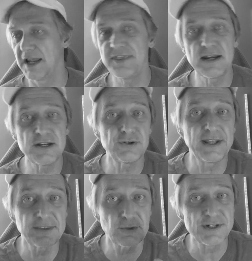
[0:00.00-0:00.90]
And then you'll
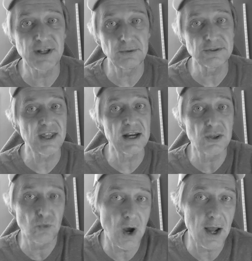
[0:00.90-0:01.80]
get the results that
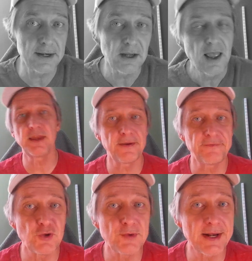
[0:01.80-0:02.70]
you want.
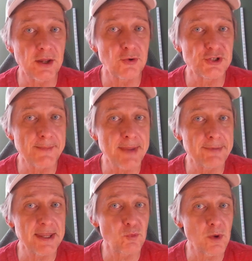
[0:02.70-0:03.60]
If you need a coach, I may
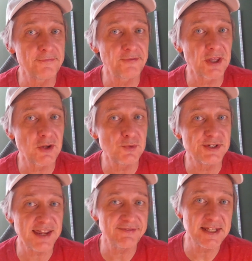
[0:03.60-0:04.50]
be the one for you.
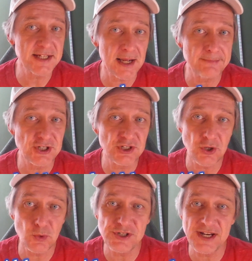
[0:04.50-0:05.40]

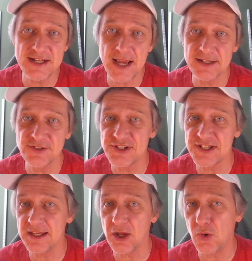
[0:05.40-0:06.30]

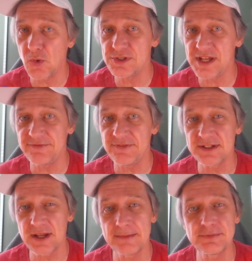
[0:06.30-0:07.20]
DavidThompsonCoaching.co.
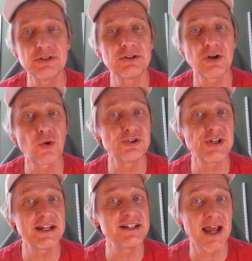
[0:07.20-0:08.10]

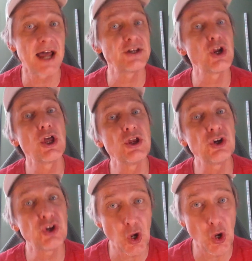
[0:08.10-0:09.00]

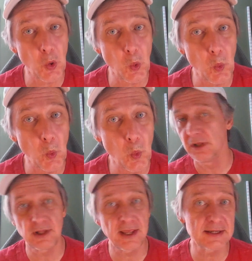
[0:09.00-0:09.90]
DavidThompsonCoaching.co.
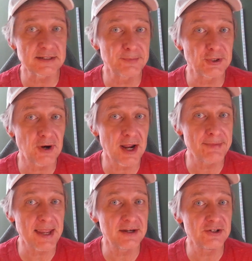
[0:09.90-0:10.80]
Like, subscribe,
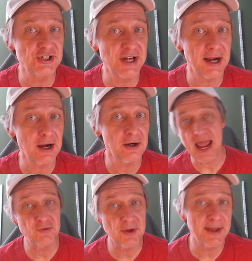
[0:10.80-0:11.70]
and share.
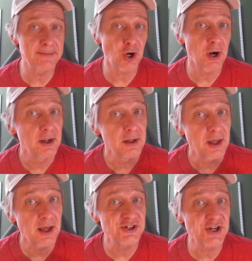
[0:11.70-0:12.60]
And remember,
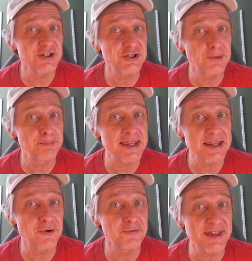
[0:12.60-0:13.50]
adjust your
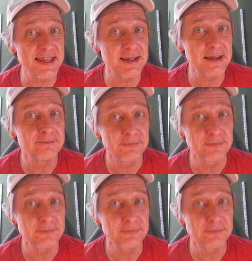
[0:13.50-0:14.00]
POV.